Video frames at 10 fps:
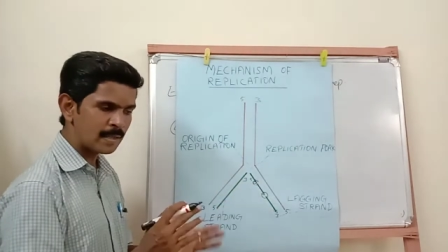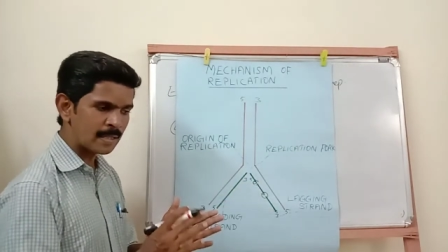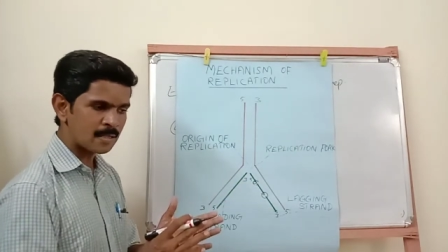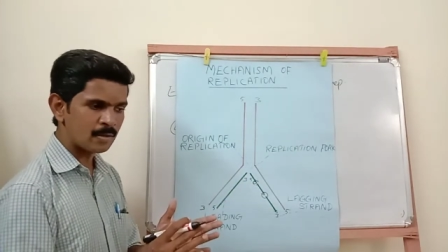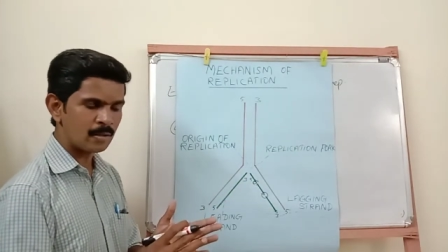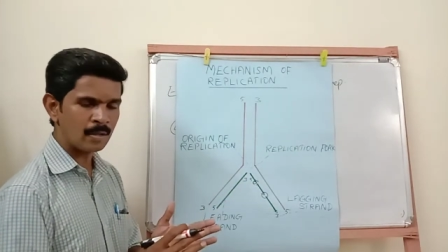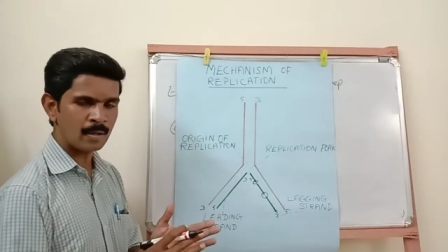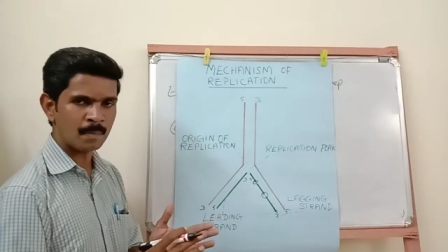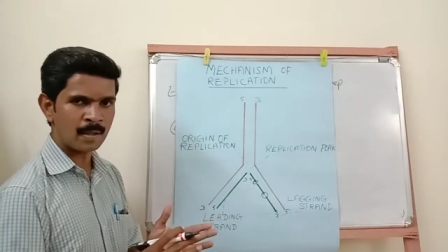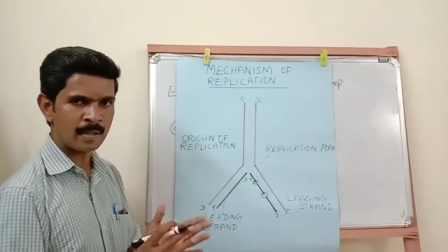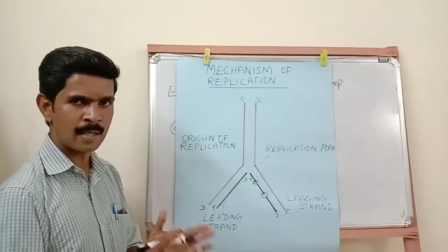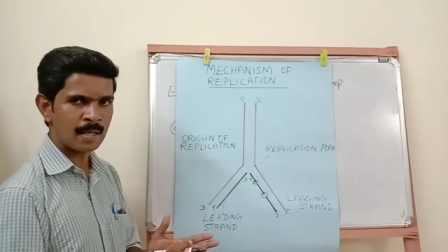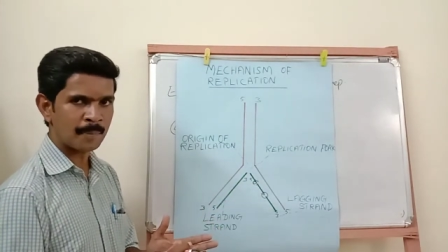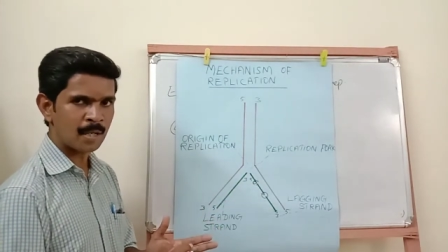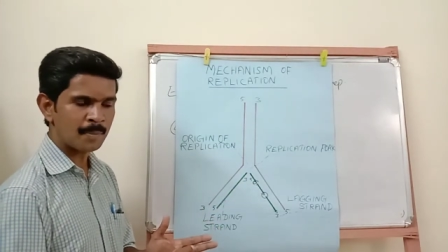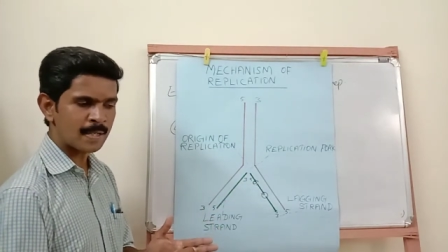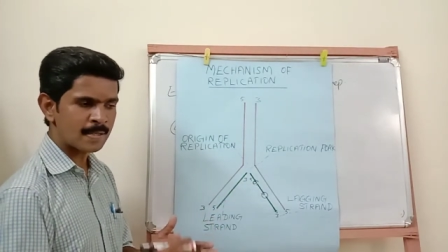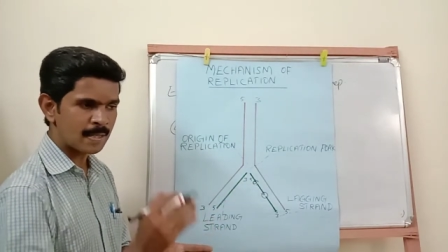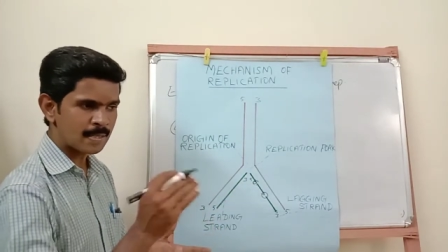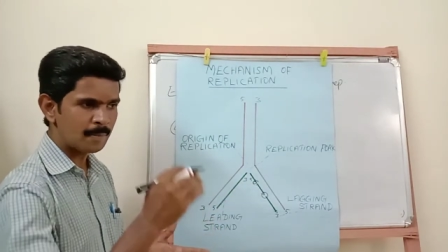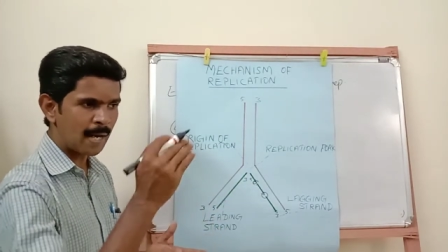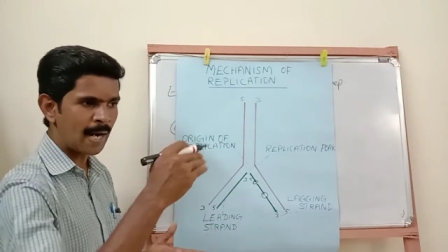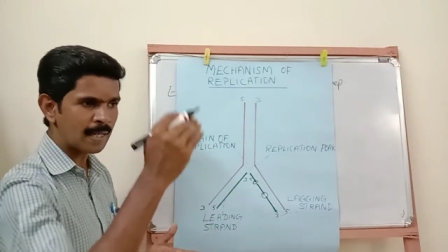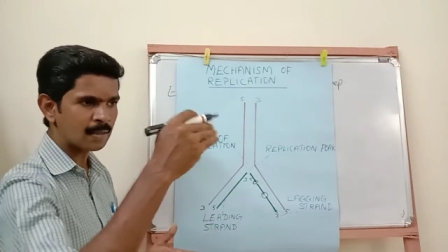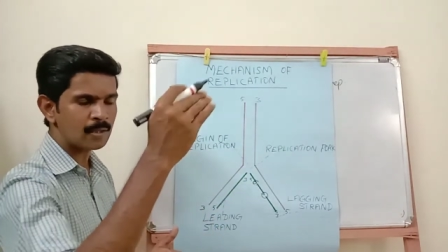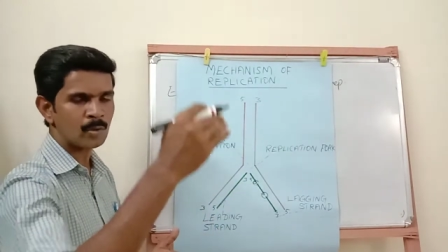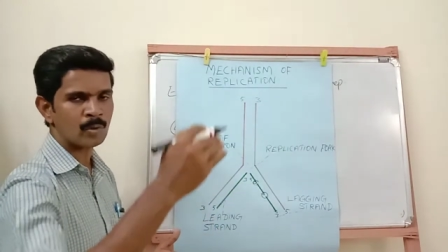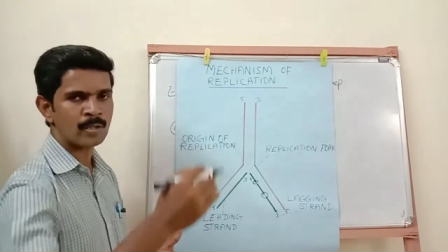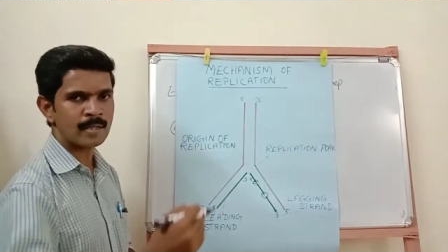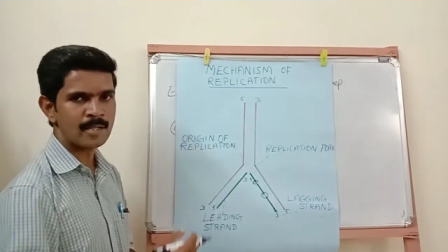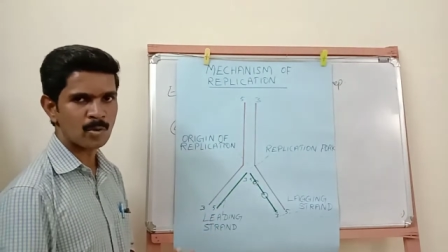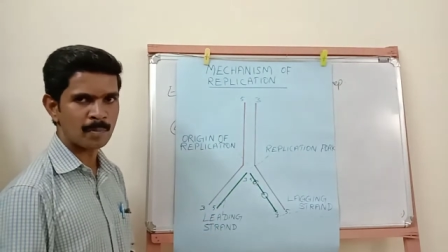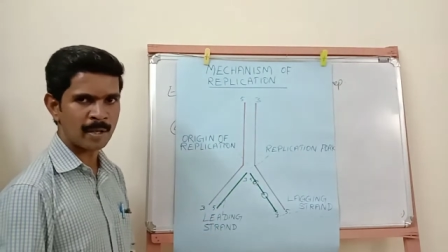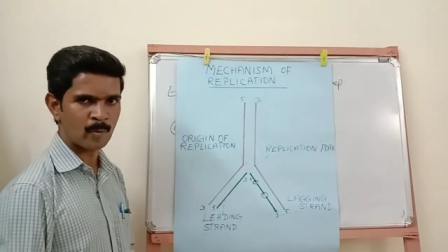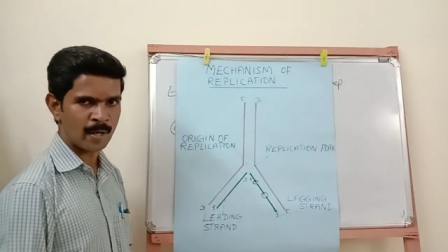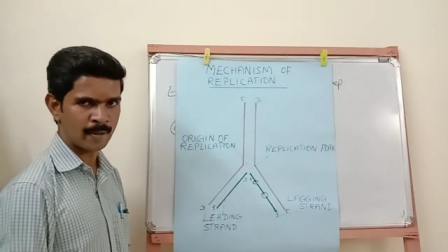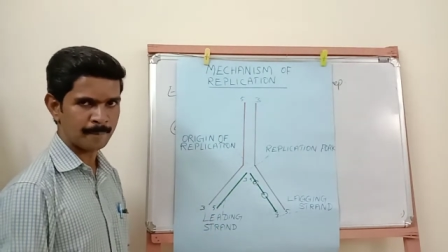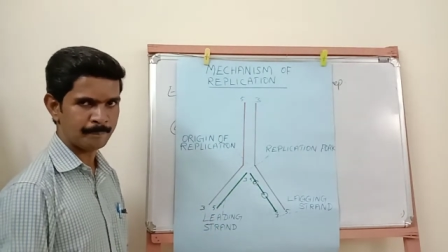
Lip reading: this DNA polymerase enzyme adding the nucleotides one by one.